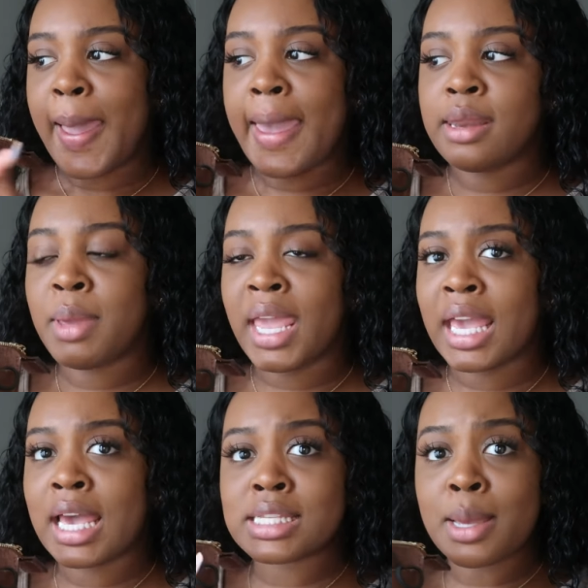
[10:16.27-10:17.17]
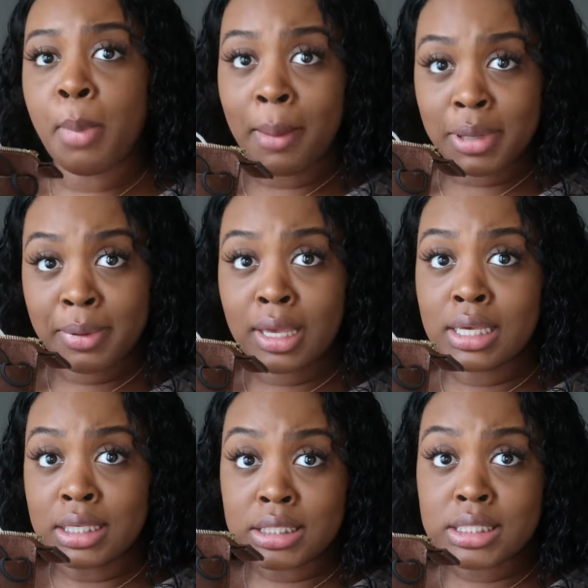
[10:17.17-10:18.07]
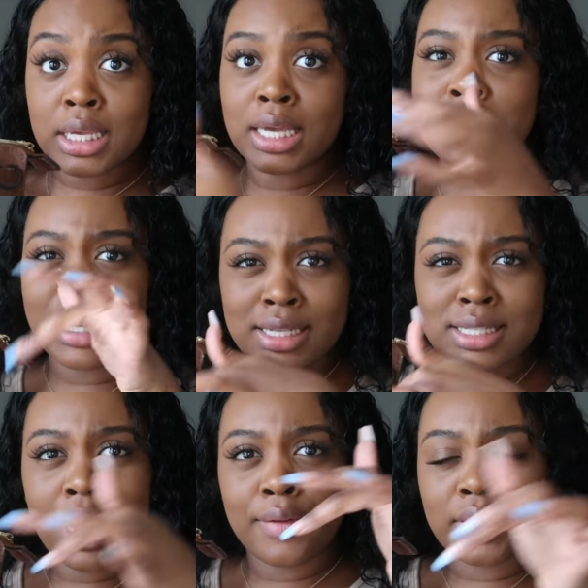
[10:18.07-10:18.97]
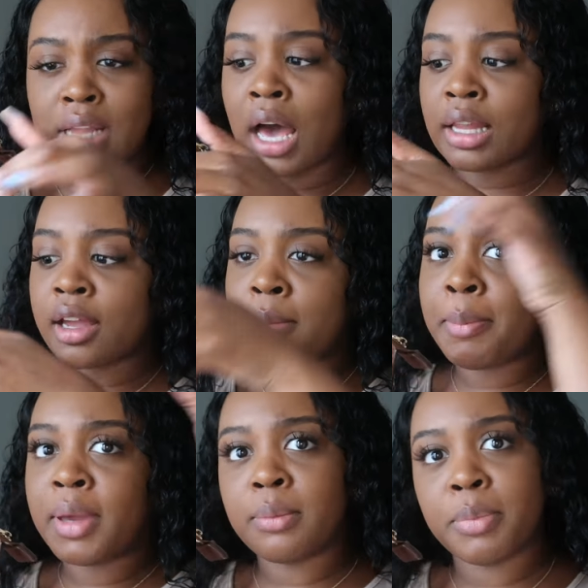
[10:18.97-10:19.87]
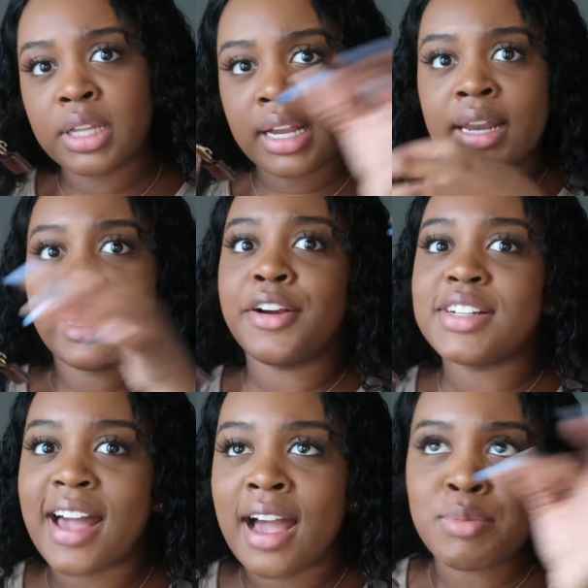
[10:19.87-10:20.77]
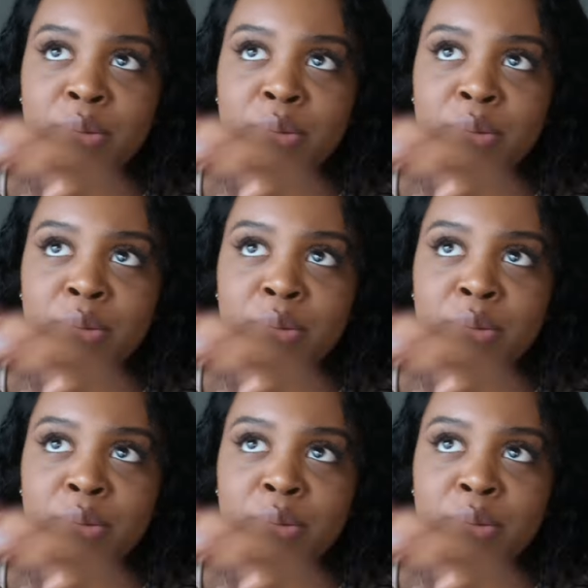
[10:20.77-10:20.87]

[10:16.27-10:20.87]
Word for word: headbands, and bobby pins because that is kind of a lot. Like, am I pulling out a hair tie?